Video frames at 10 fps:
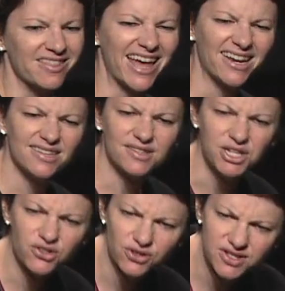That is
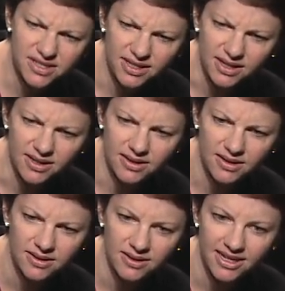interesting,
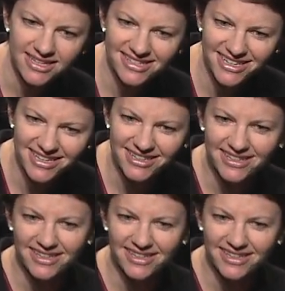isn't it?